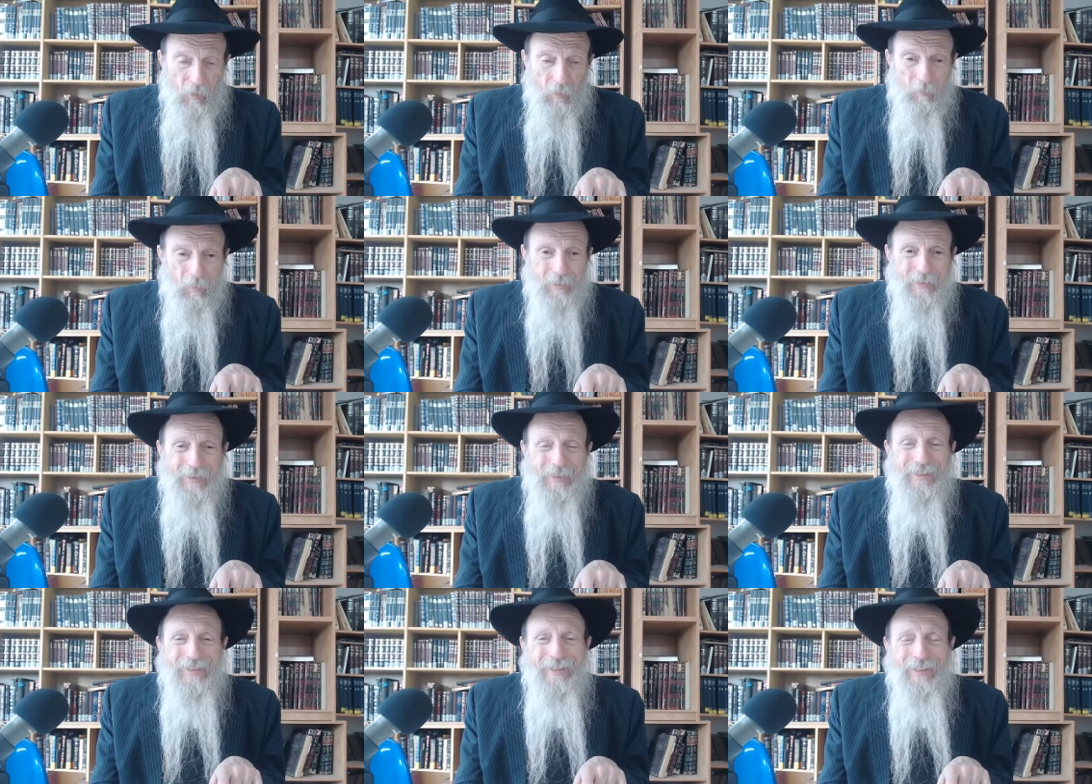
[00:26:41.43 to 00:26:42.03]
But
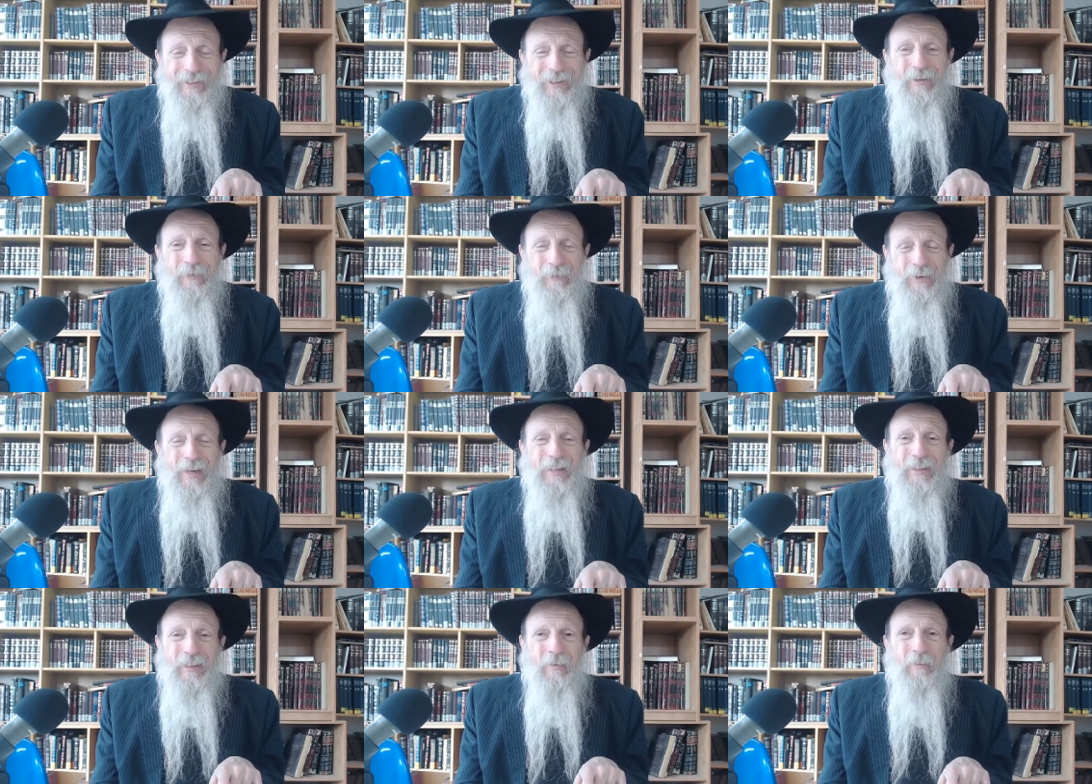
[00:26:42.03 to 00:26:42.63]
still, the
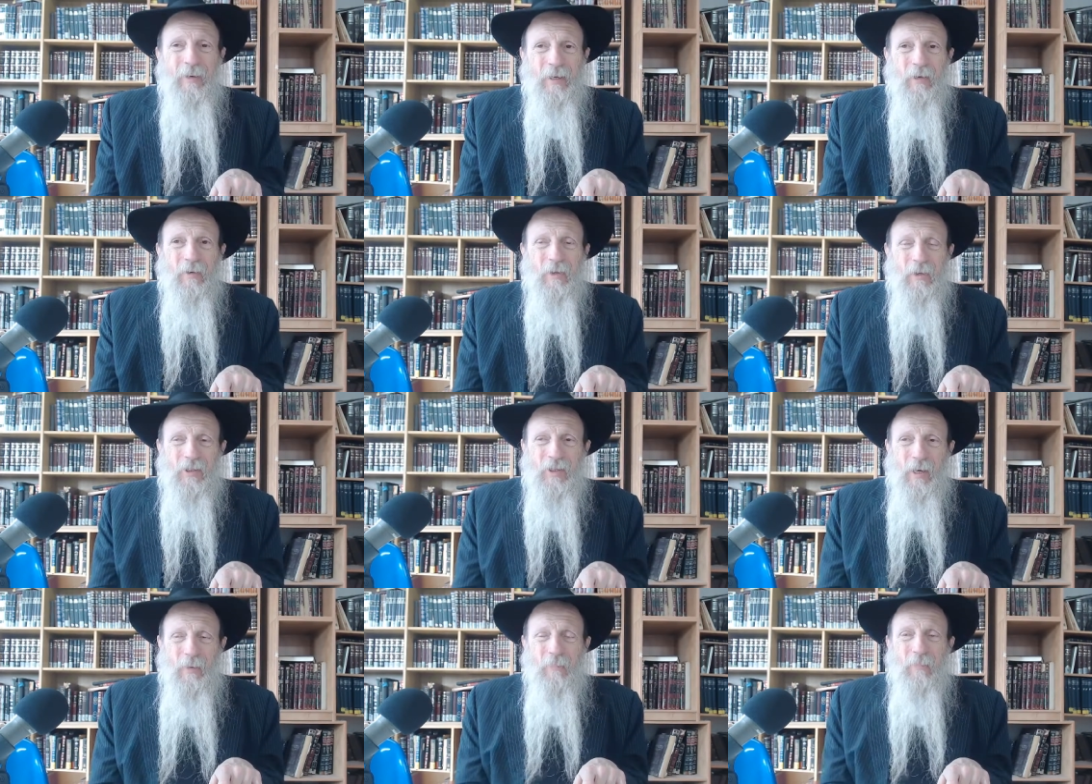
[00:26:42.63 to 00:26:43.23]
fact of the matter
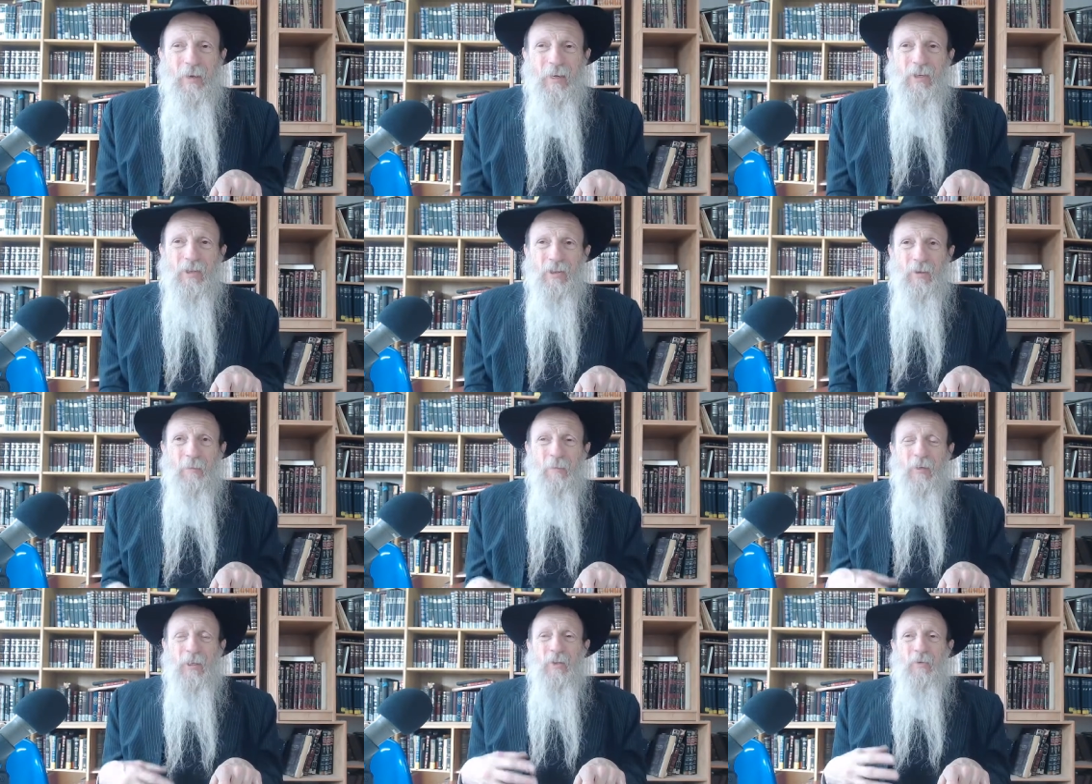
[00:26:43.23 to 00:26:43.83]
is that makes the
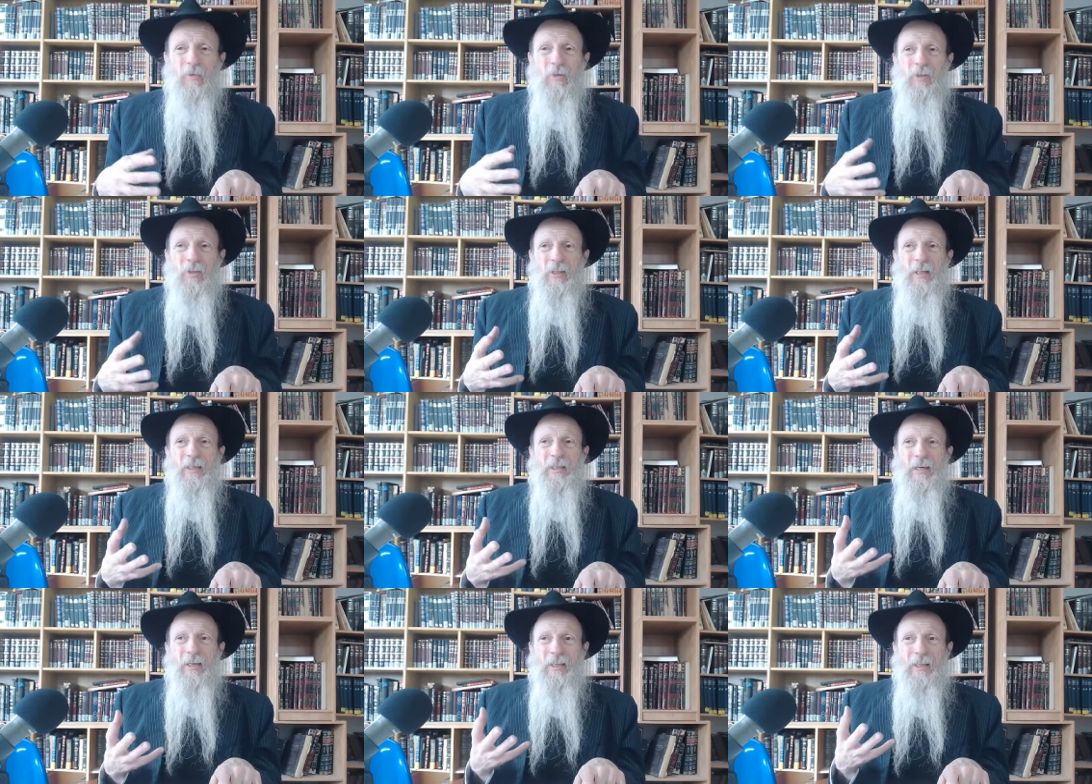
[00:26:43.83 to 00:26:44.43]
mitzvahs
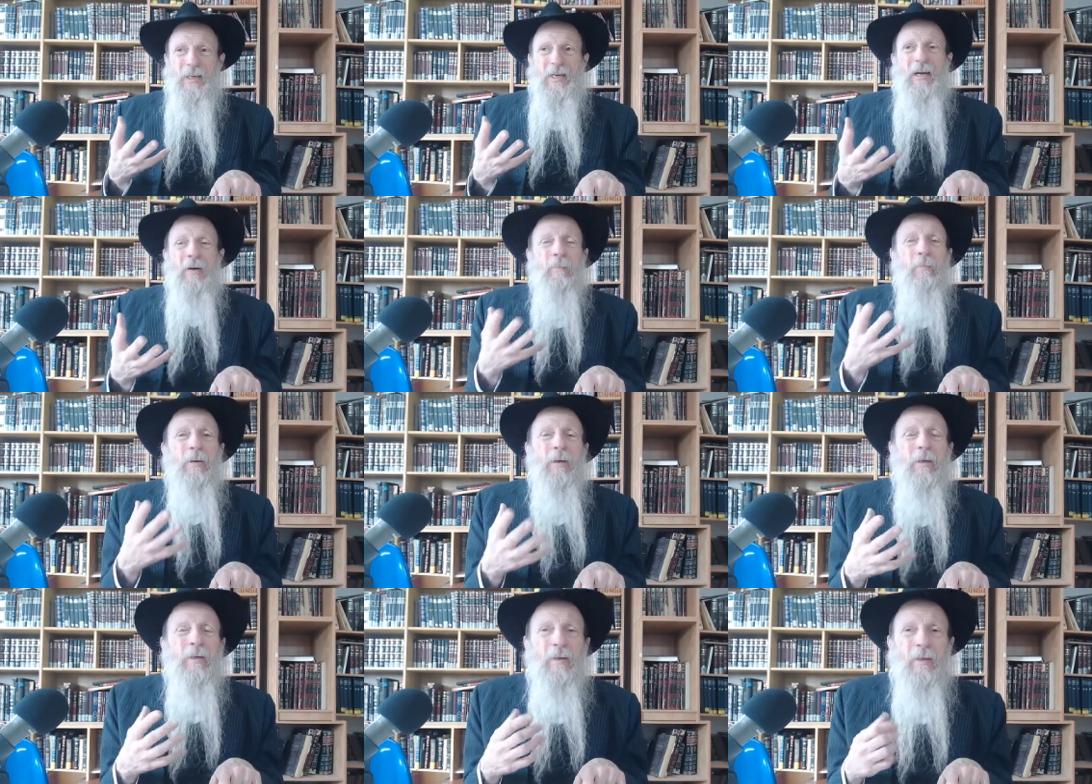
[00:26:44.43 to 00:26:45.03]
like a lamp
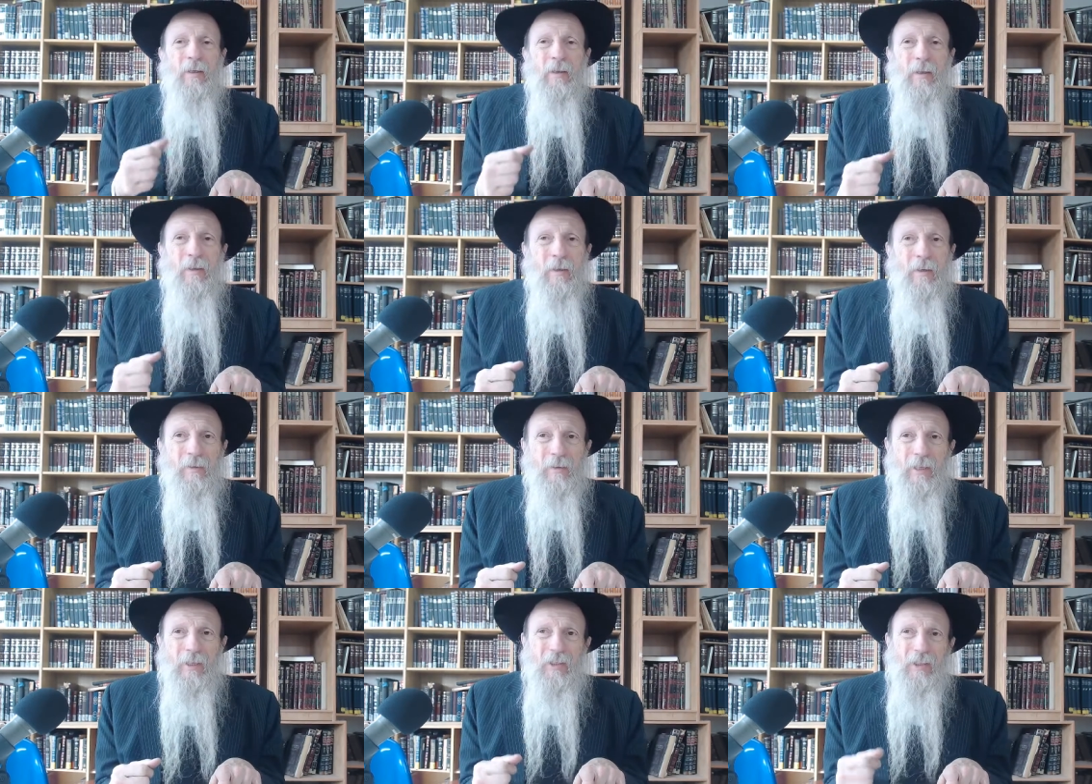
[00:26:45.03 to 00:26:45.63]

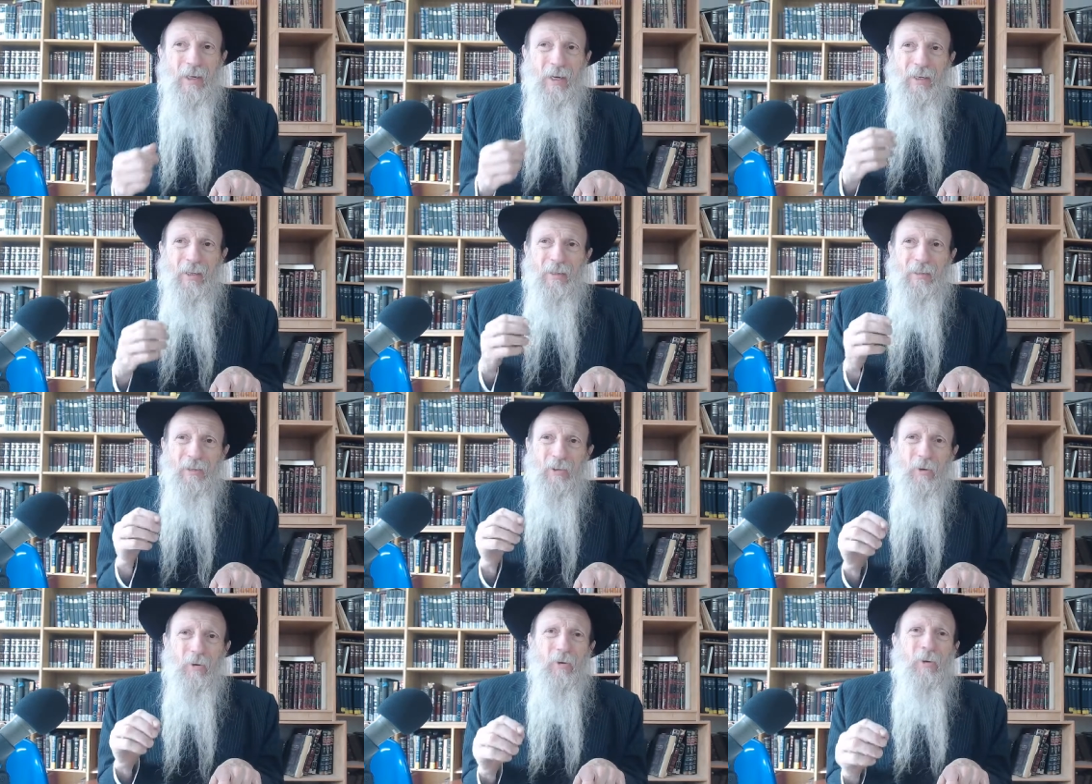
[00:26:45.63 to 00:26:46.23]
that's
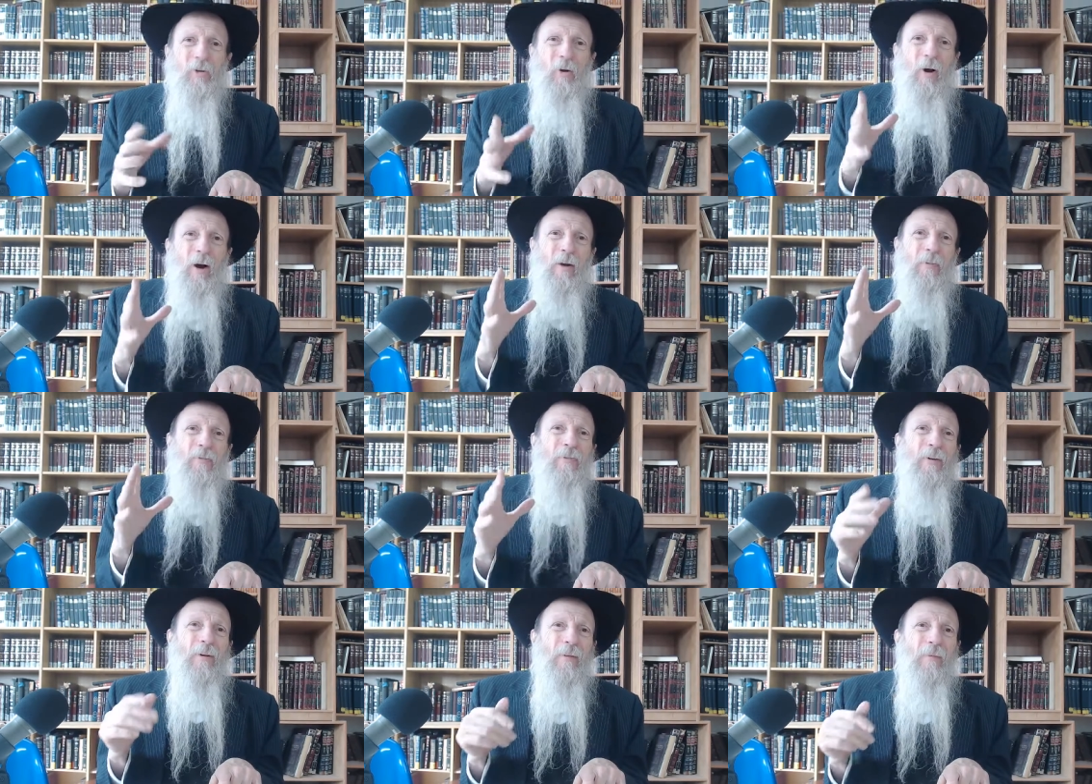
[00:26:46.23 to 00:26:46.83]
turned off